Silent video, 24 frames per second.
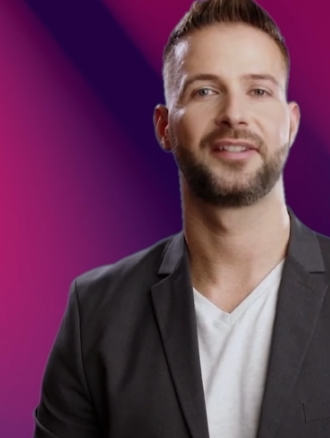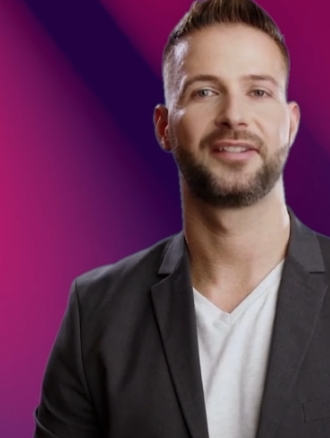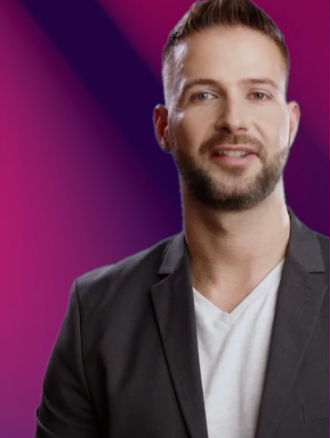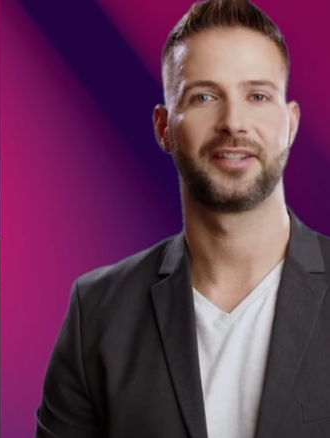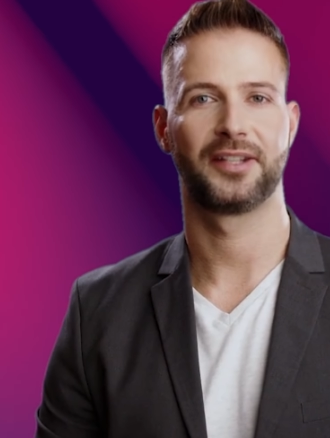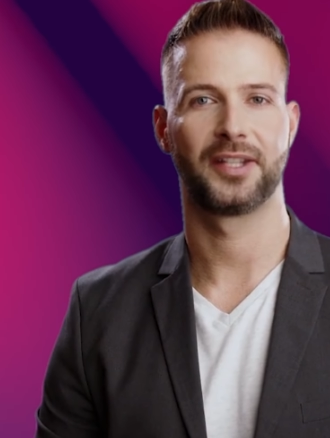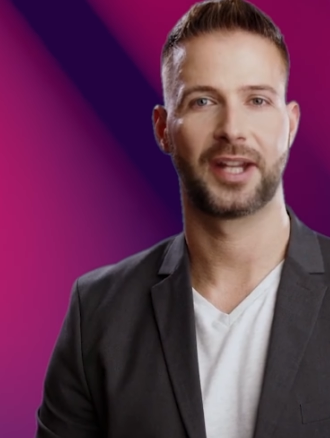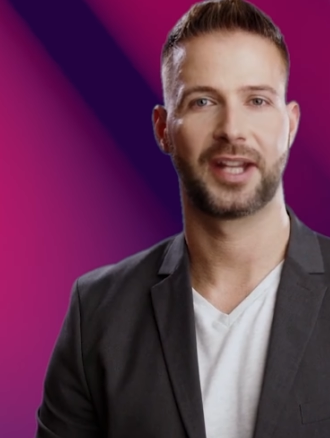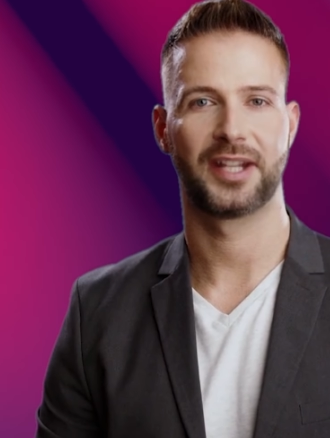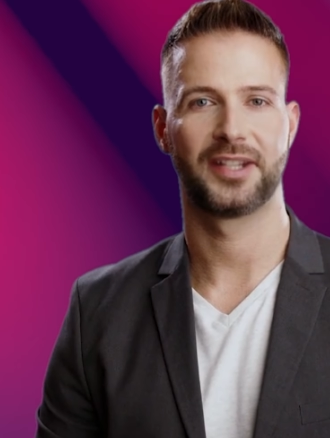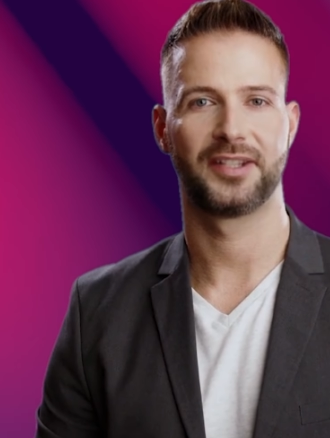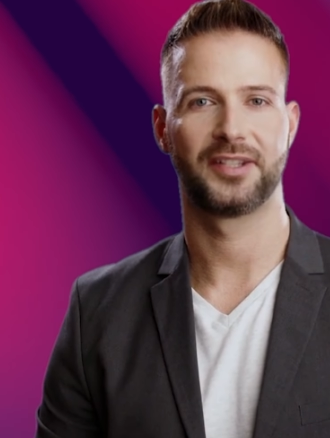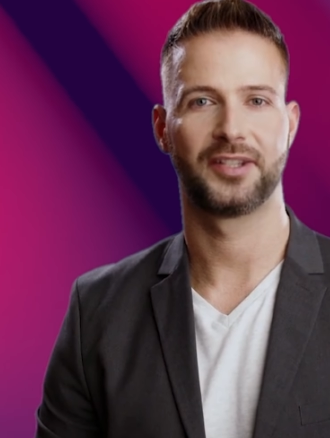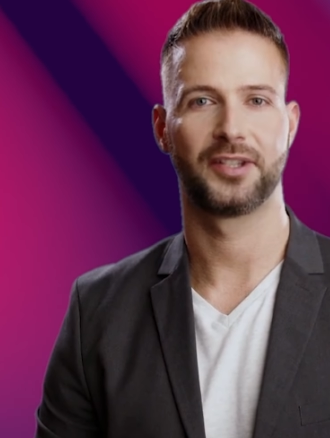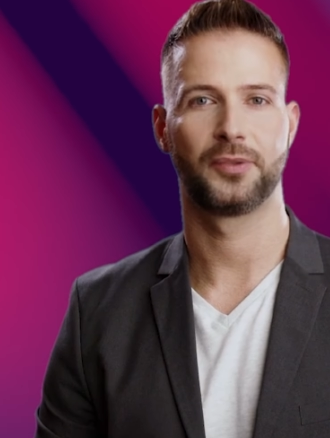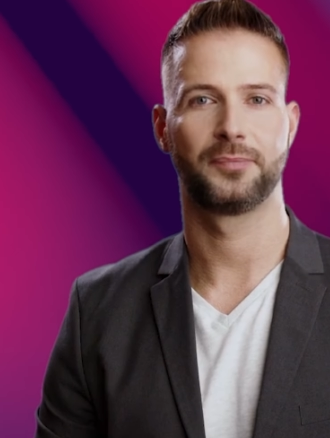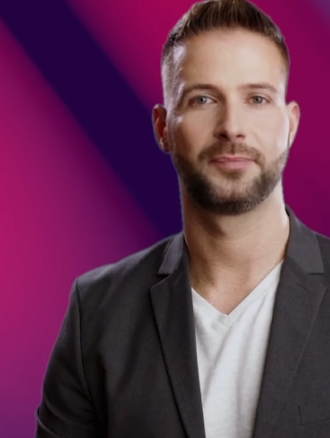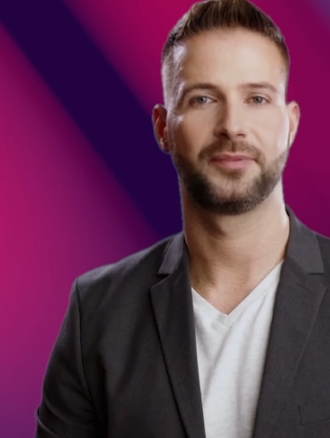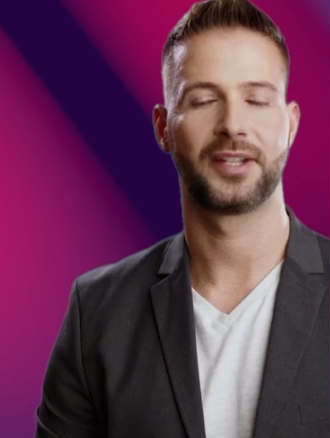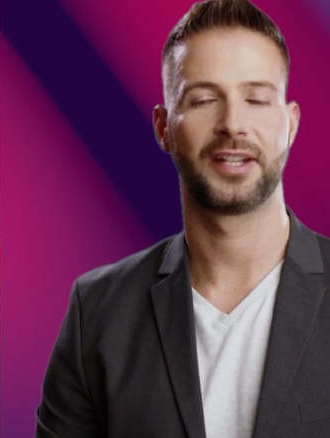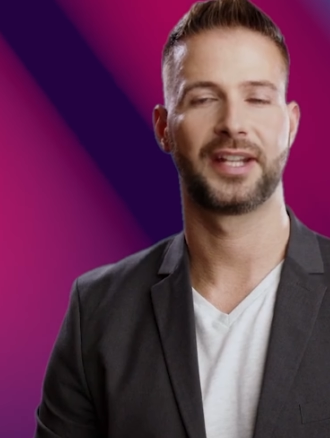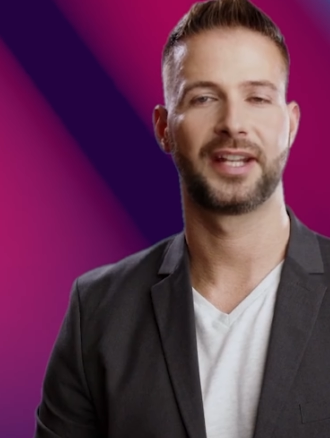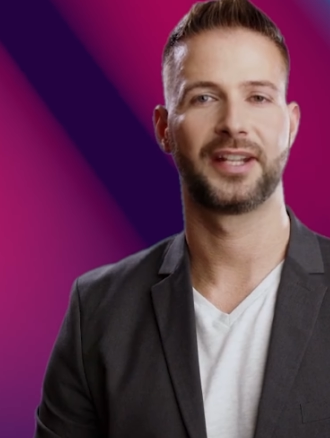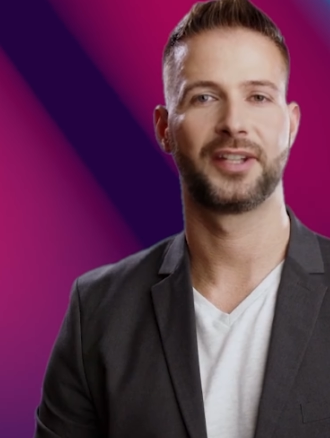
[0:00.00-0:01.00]
the collision of
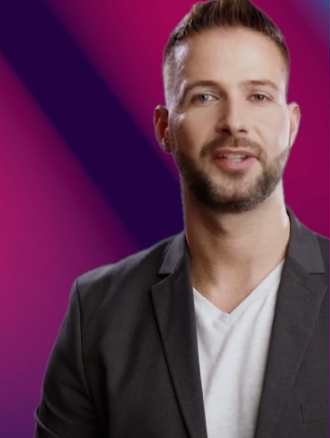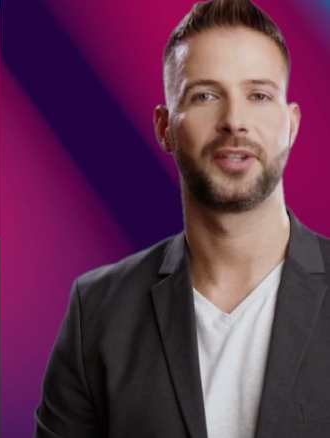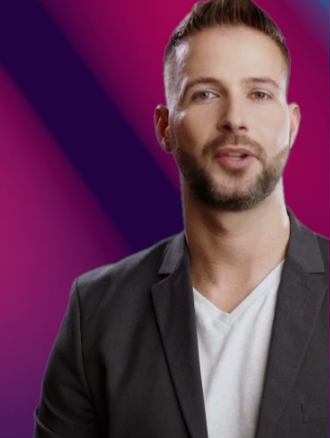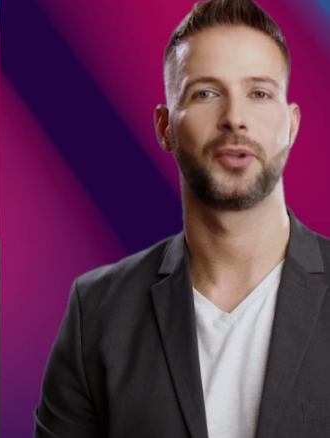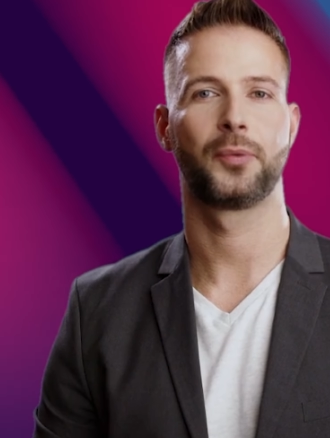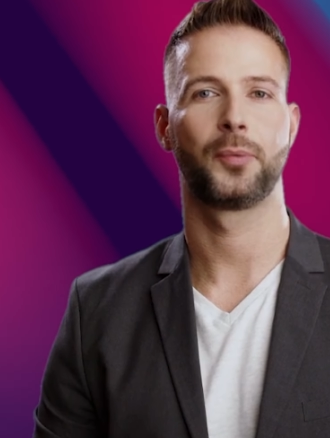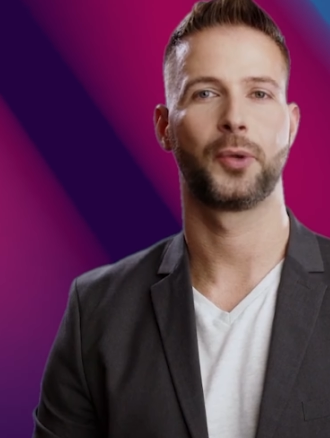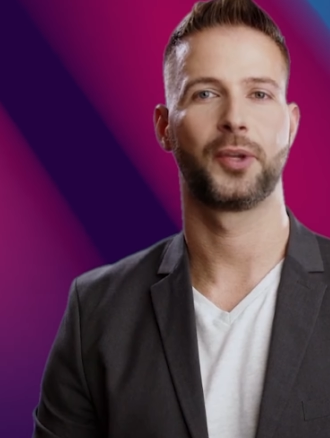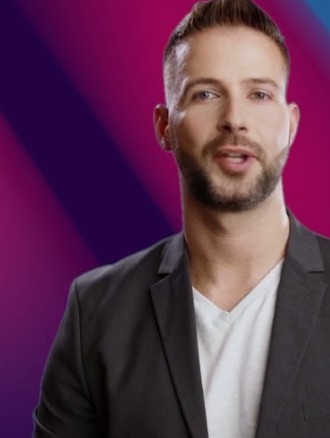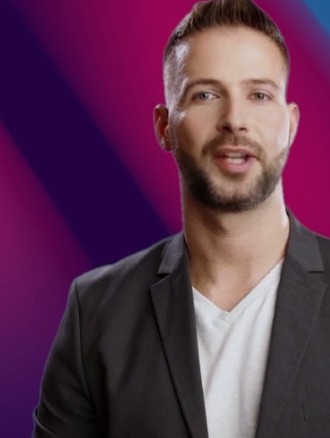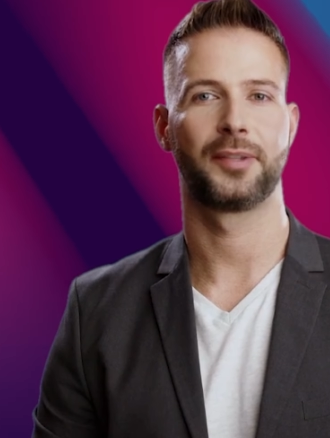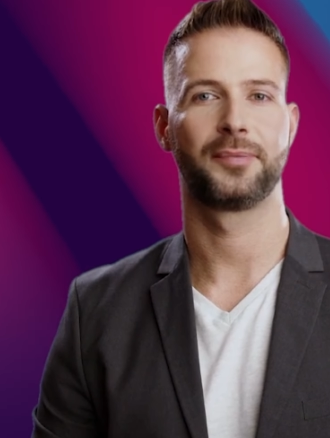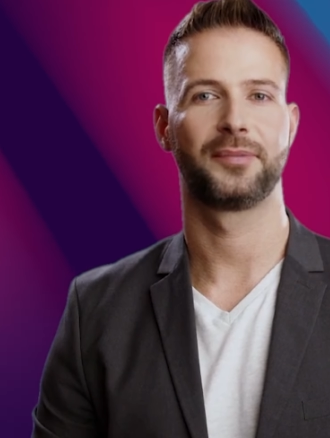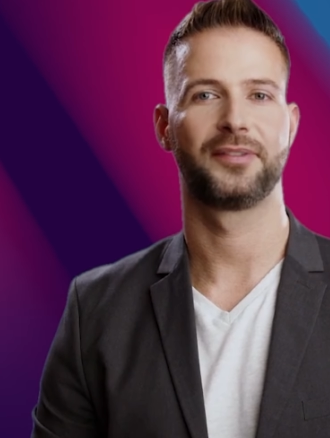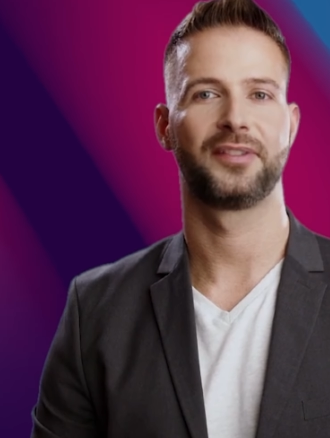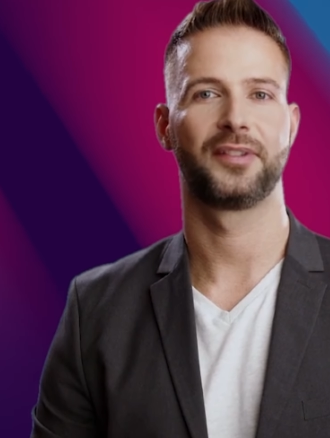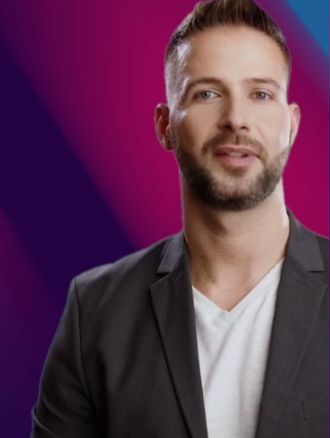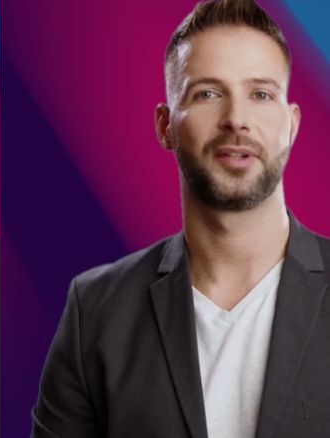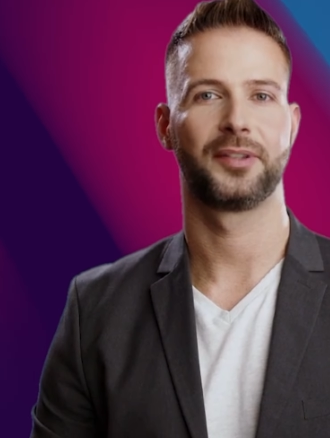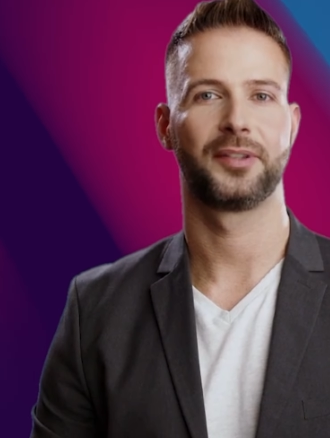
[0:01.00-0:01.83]
their inner worlds,